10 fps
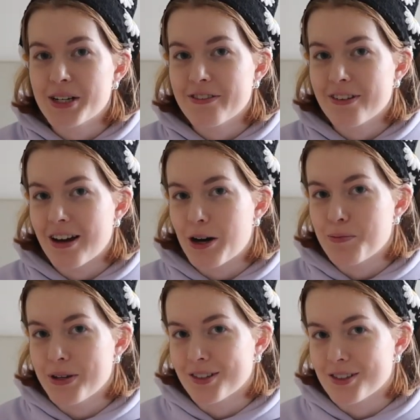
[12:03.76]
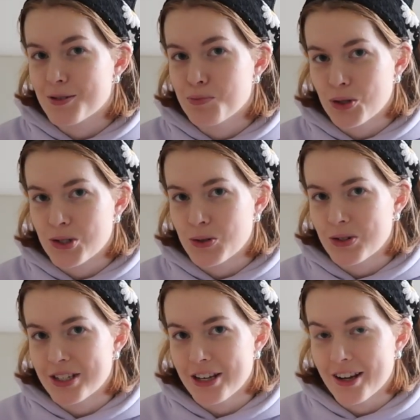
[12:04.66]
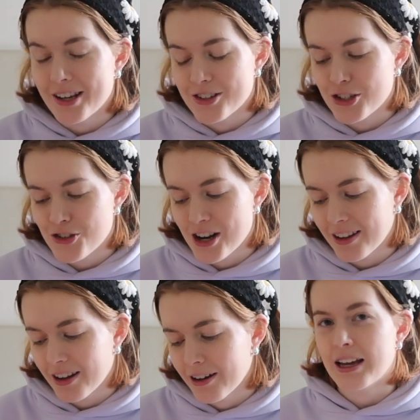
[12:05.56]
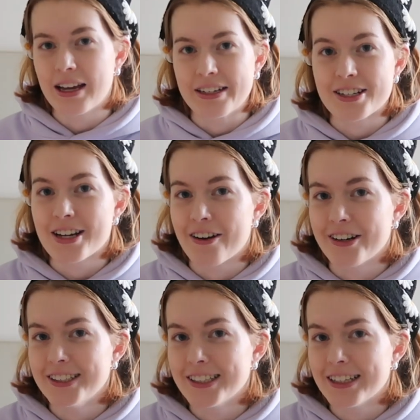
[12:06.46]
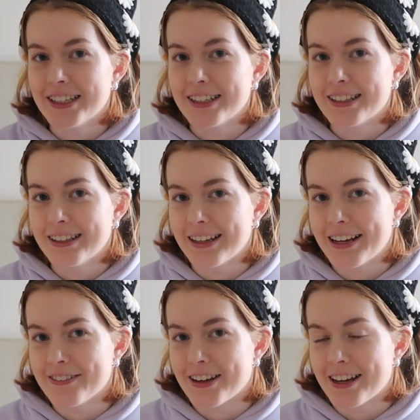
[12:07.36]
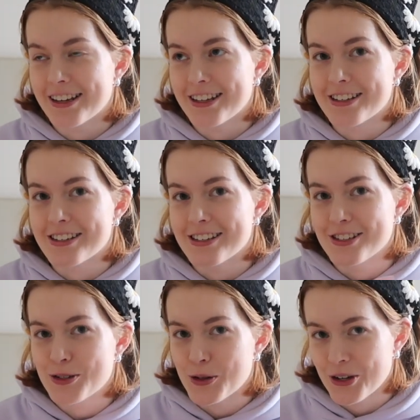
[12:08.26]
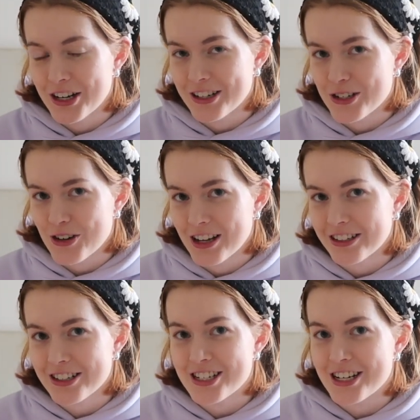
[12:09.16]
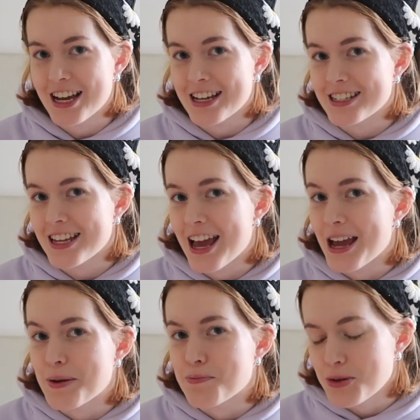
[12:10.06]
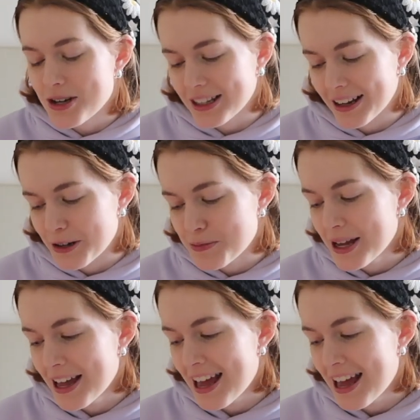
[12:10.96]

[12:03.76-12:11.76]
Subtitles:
one of our biggest bookstores here in Australia, and currently Leve is touring Australia and she has a book club,